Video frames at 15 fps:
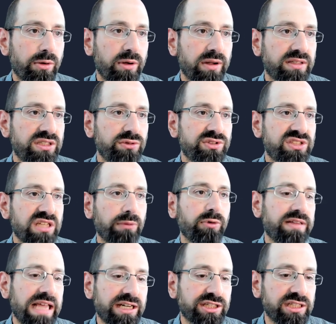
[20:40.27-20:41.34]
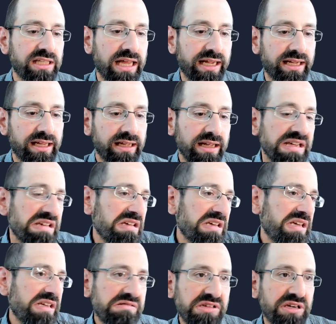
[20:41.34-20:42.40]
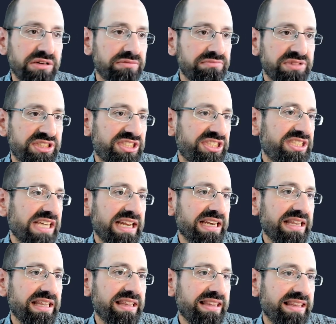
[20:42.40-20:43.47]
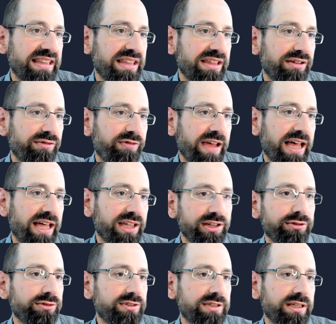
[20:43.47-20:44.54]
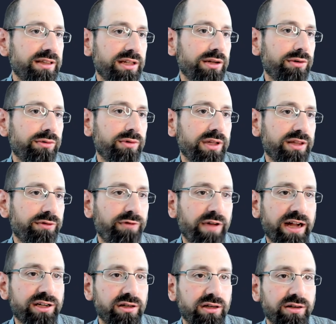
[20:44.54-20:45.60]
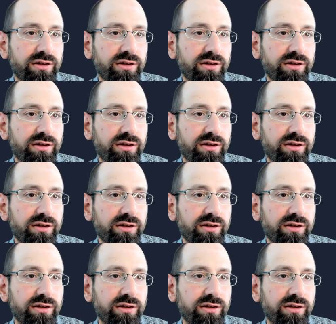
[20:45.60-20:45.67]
We have to do something. We have to actually set the values in the vector.